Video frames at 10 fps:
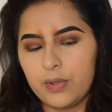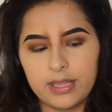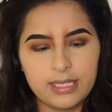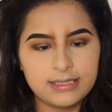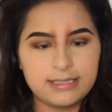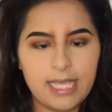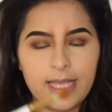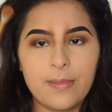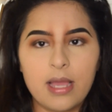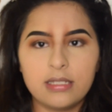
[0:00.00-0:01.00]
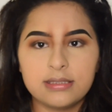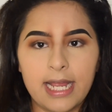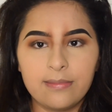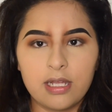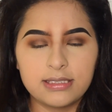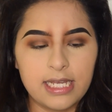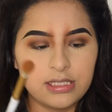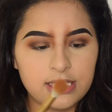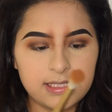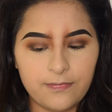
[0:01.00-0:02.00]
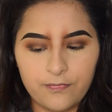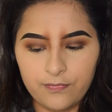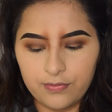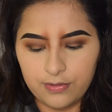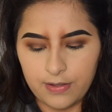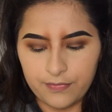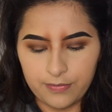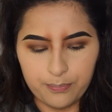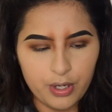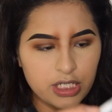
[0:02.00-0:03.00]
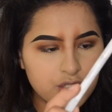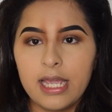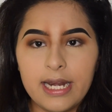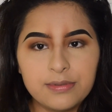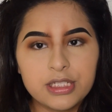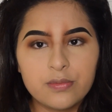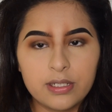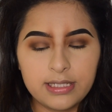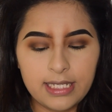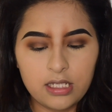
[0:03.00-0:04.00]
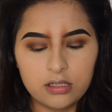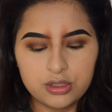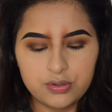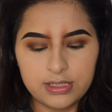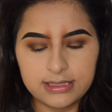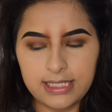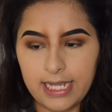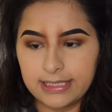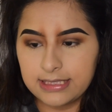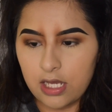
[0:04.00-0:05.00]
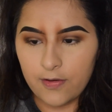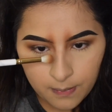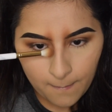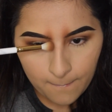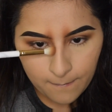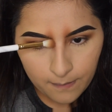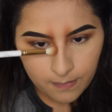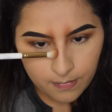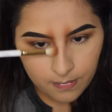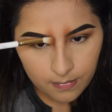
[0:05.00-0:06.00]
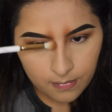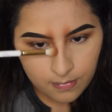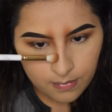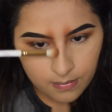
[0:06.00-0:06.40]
with the same Time Los Angeles fluffy brush, and I'm just going to run that to the sides of my nose.